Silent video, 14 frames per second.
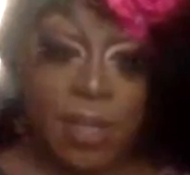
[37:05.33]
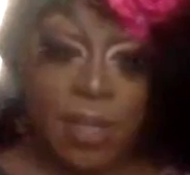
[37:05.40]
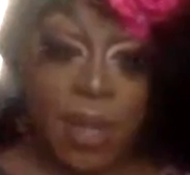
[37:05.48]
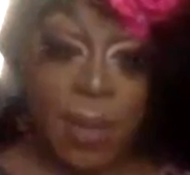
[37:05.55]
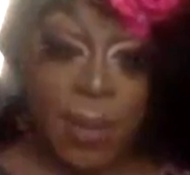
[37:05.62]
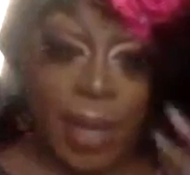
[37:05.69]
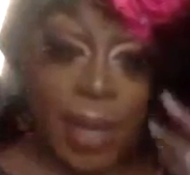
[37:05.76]

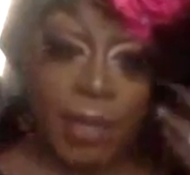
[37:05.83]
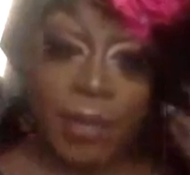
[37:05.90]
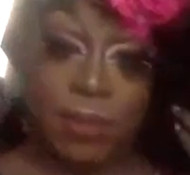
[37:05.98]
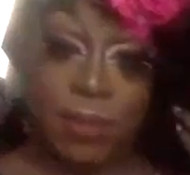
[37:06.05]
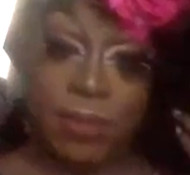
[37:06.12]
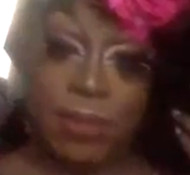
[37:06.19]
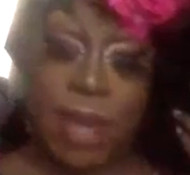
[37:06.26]
Okay.
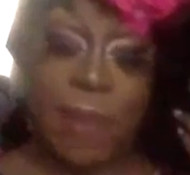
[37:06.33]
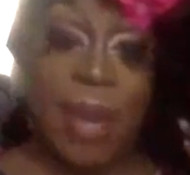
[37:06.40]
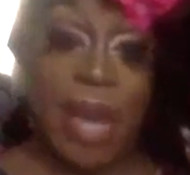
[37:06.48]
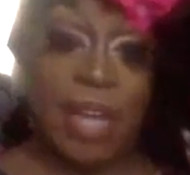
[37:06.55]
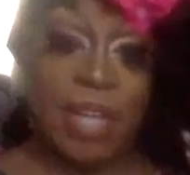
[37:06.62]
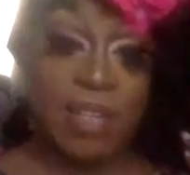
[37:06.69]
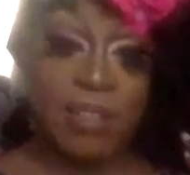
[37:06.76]
I'm
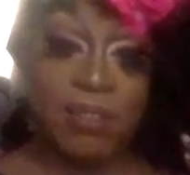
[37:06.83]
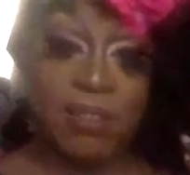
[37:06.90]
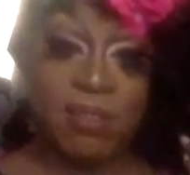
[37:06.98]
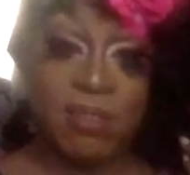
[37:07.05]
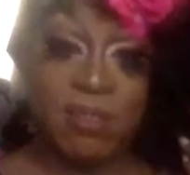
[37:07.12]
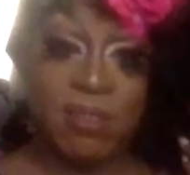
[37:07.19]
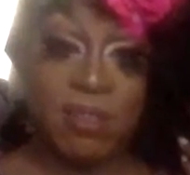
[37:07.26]
back.
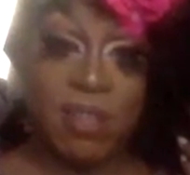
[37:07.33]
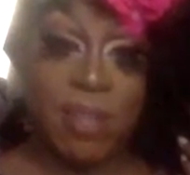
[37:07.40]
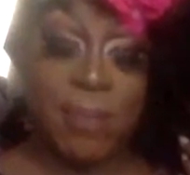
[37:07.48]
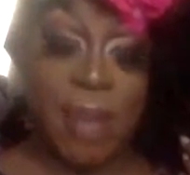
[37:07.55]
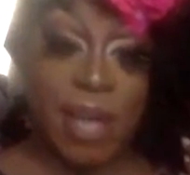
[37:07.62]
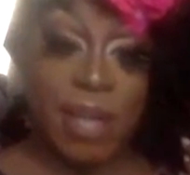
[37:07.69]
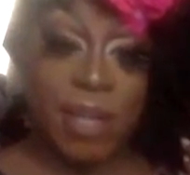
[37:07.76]
I'm
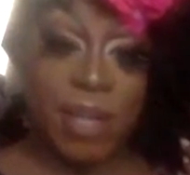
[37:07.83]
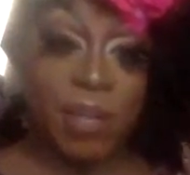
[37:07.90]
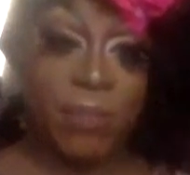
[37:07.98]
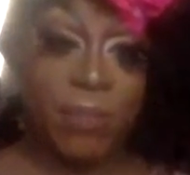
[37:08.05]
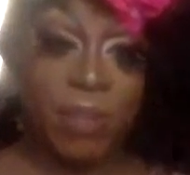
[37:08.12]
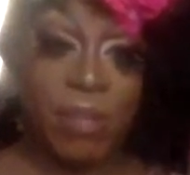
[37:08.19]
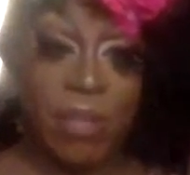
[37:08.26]
back. I
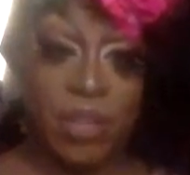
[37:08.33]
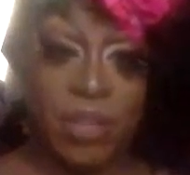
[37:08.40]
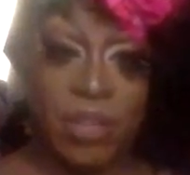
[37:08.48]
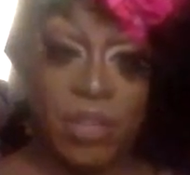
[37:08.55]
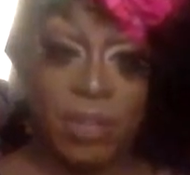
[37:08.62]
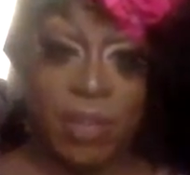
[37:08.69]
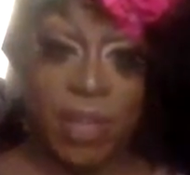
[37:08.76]
hopefully you're
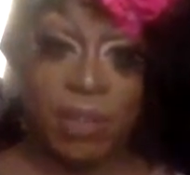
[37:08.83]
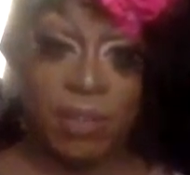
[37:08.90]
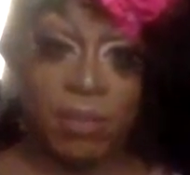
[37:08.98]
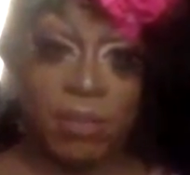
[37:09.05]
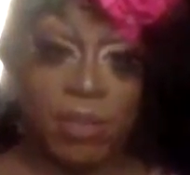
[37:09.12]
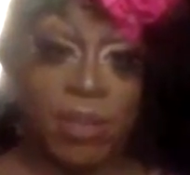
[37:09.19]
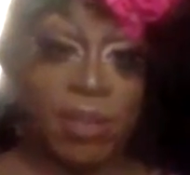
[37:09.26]
still there,
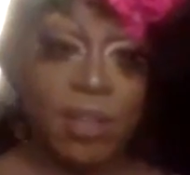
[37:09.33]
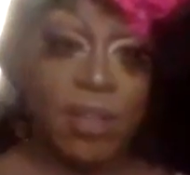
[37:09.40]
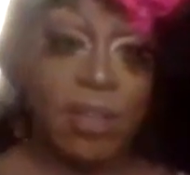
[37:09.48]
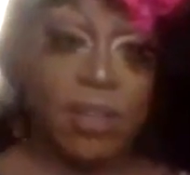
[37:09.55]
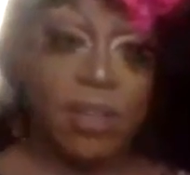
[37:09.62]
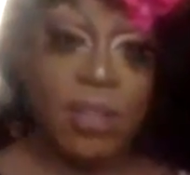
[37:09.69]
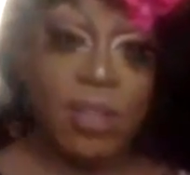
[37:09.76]

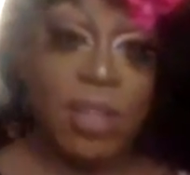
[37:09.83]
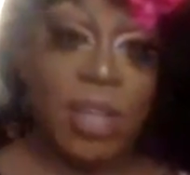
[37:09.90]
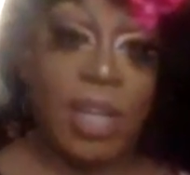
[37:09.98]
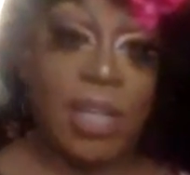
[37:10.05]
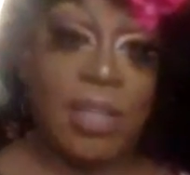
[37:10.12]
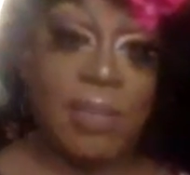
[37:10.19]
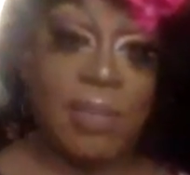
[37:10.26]
and
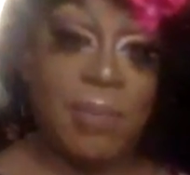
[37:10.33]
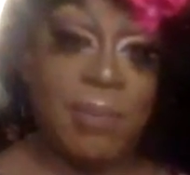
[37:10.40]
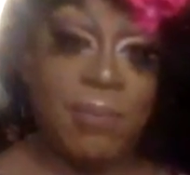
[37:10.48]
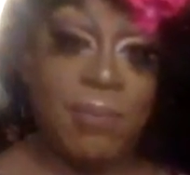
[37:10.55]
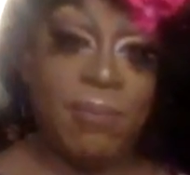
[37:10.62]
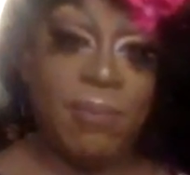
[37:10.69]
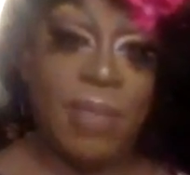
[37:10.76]
I didn't
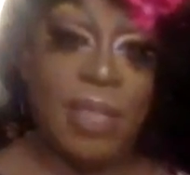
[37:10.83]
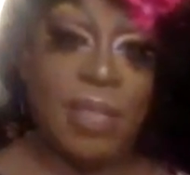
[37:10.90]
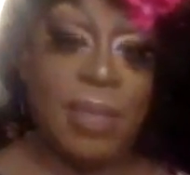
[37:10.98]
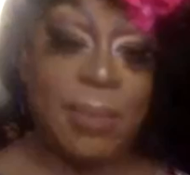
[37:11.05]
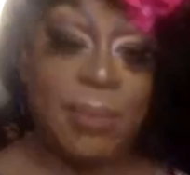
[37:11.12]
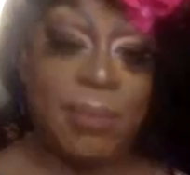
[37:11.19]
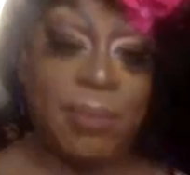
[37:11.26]

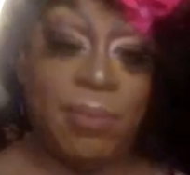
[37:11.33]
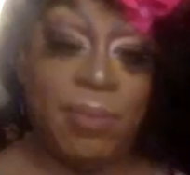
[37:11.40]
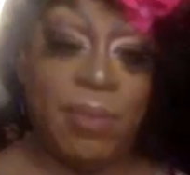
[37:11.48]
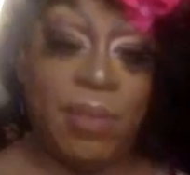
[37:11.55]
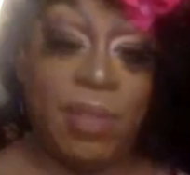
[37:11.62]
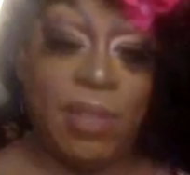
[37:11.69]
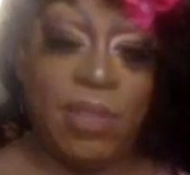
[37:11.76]
mess up
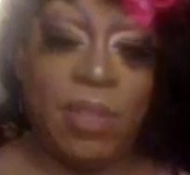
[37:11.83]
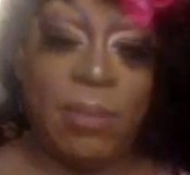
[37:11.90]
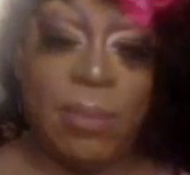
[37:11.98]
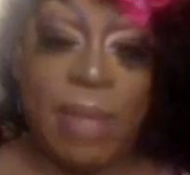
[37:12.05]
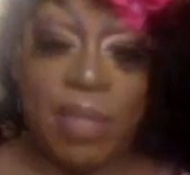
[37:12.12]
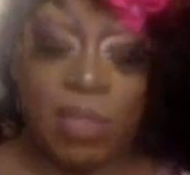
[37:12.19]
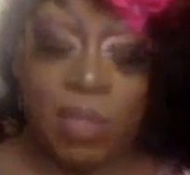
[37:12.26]
too
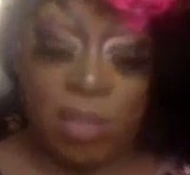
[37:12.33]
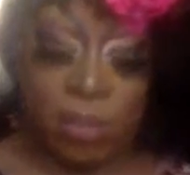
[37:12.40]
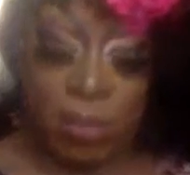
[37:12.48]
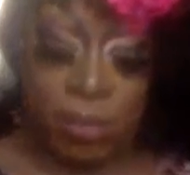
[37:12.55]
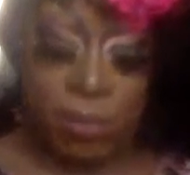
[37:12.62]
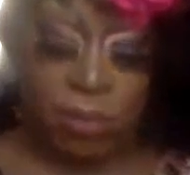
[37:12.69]
much